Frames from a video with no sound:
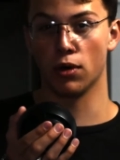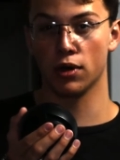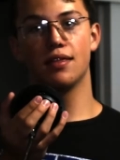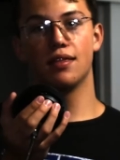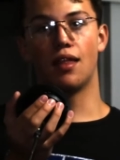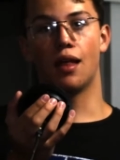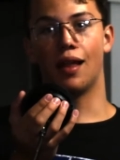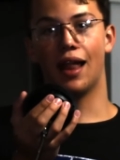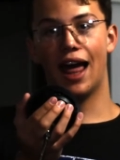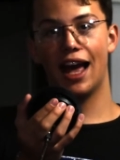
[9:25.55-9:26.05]
The
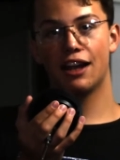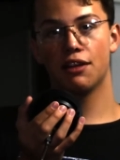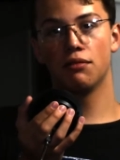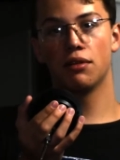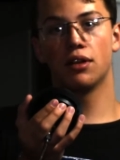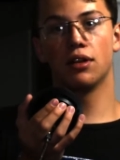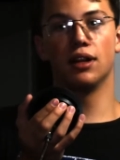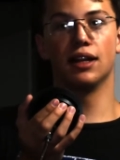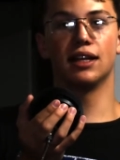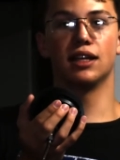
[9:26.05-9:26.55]
lack of a
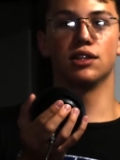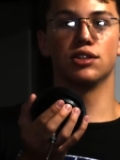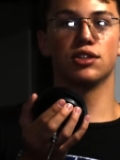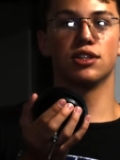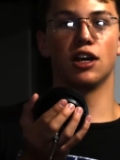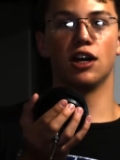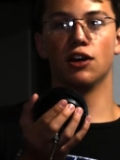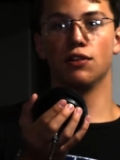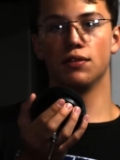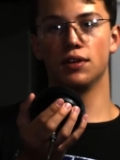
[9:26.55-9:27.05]
click
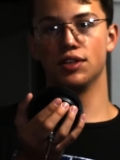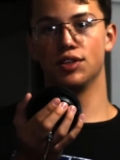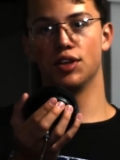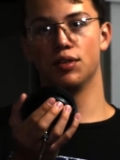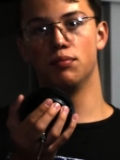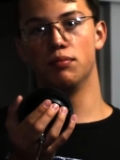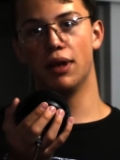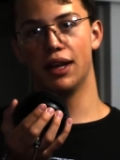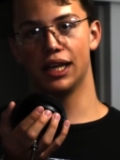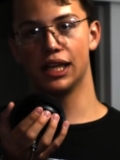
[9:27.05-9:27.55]
itself is
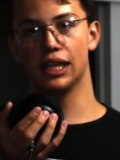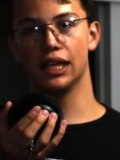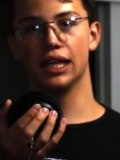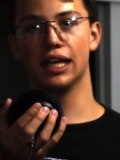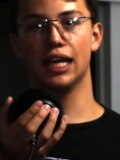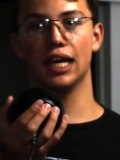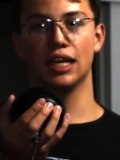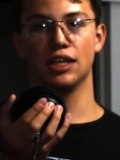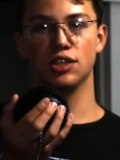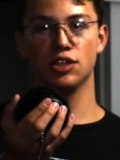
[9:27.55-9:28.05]
admittedly
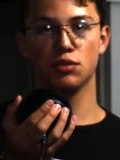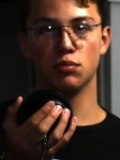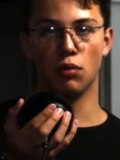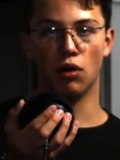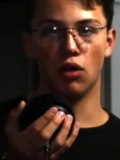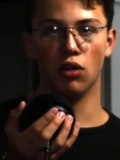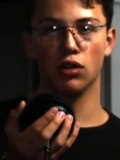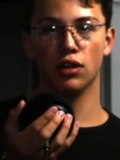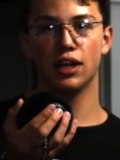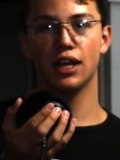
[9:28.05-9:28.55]
a
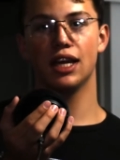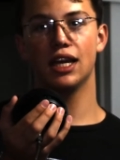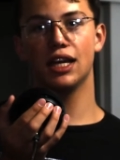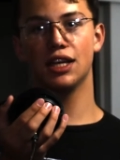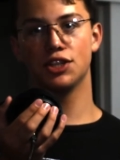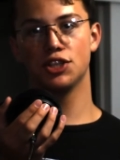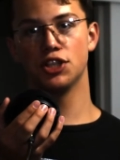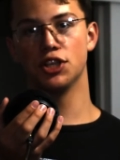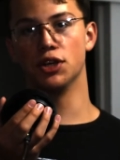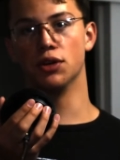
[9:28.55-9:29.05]
small
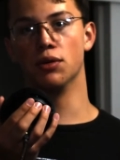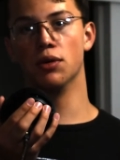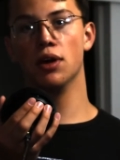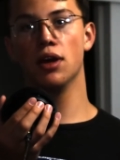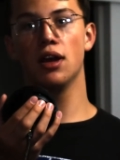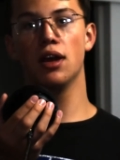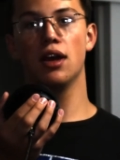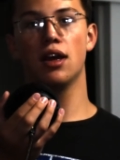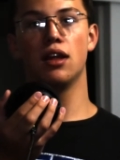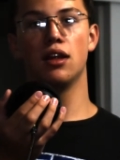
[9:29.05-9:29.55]
issue.
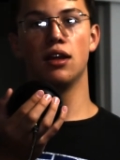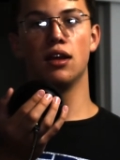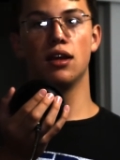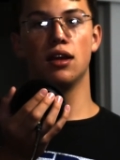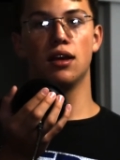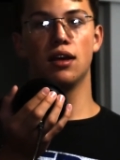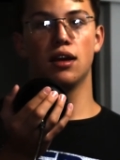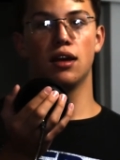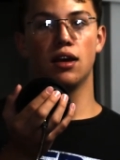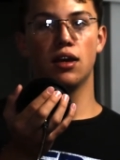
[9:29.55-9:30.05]

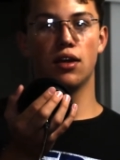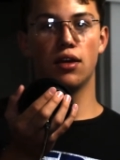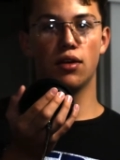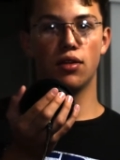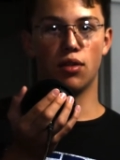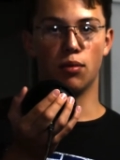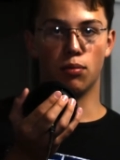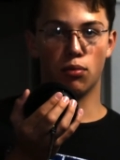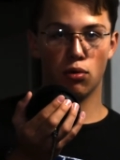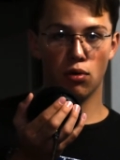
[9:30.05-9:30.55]
The
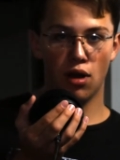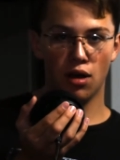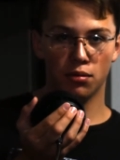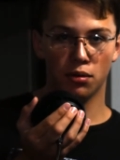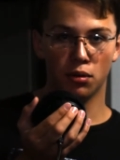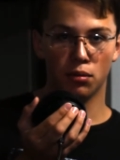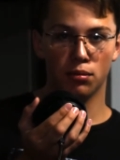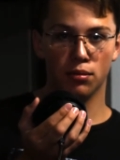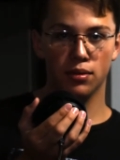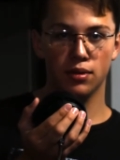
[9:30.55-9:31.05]

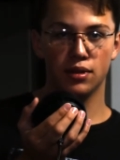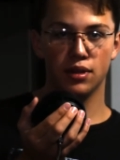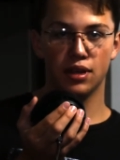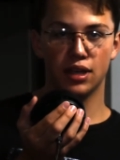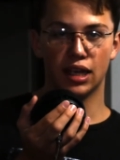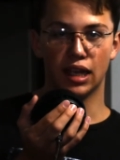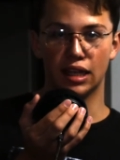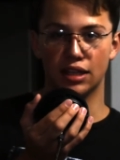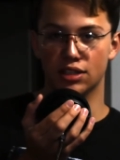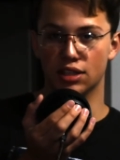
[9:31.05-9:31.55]
problem
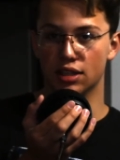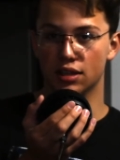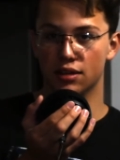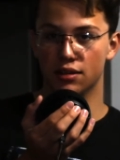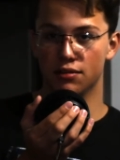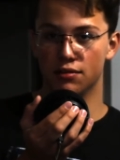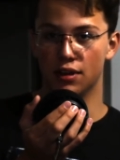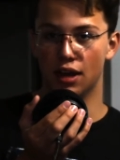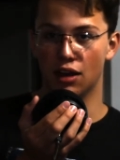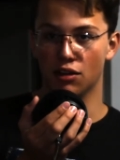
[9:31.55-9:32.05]
is that
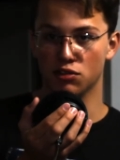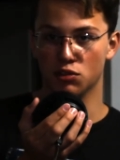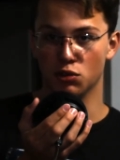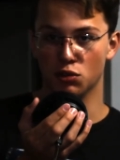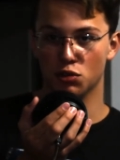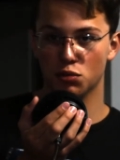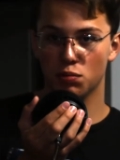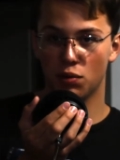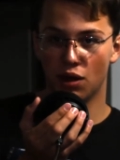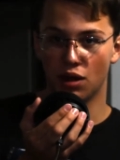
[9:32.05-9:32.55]
Valve's
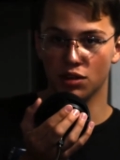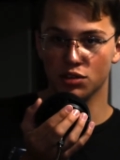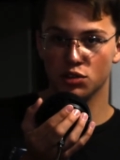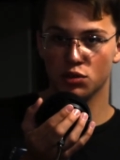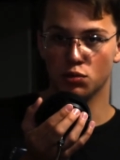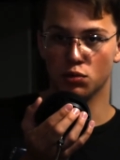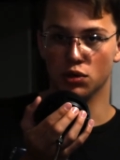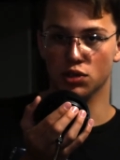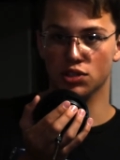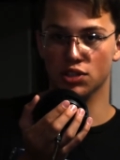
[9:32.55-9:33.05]
response
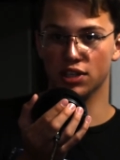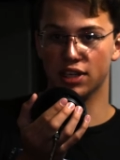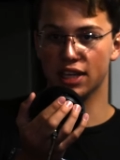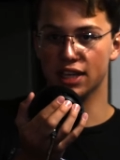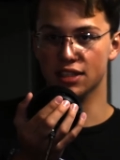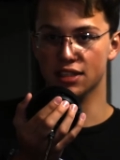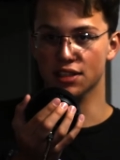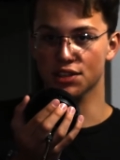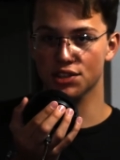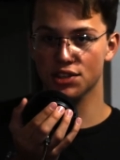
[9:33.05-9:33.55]
was akin
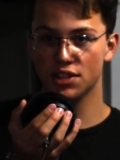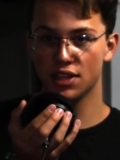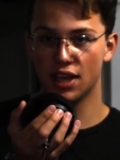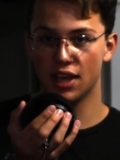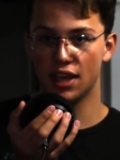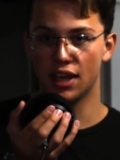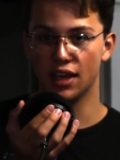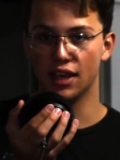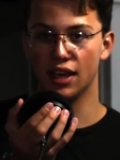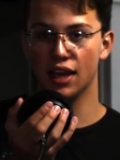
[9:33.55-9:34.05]
to
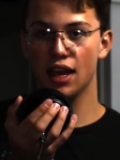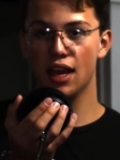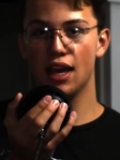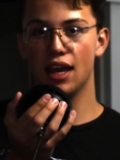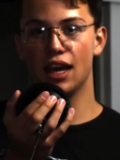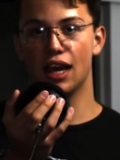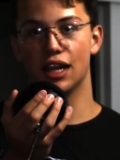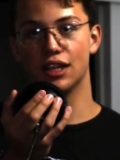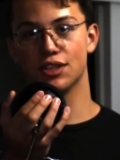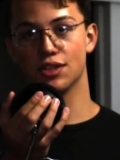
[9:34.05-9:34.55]
saying,
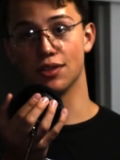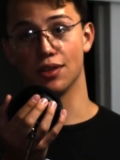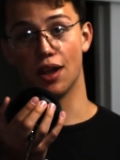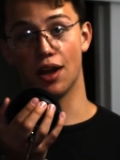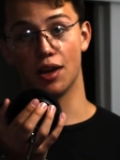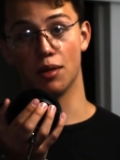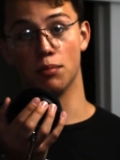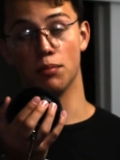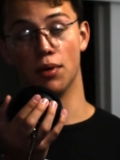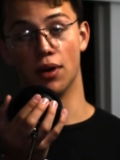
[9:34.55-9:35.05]
"It's not
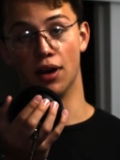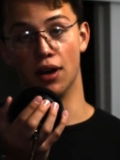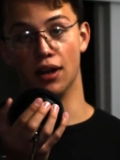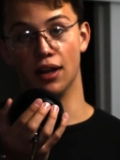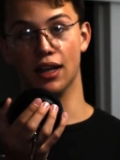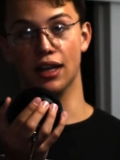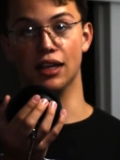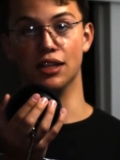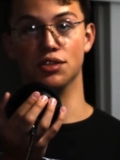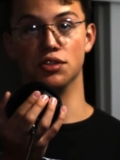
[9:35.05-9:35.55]
a bug,
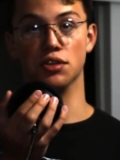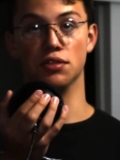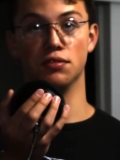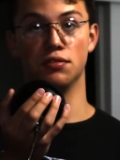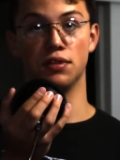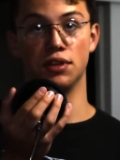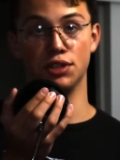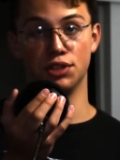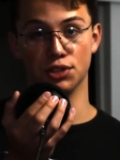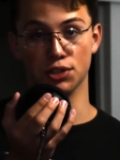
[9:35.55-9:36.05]
it's a
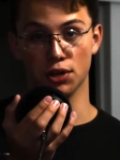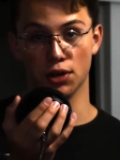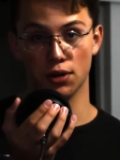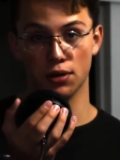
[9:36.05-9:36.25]
feature."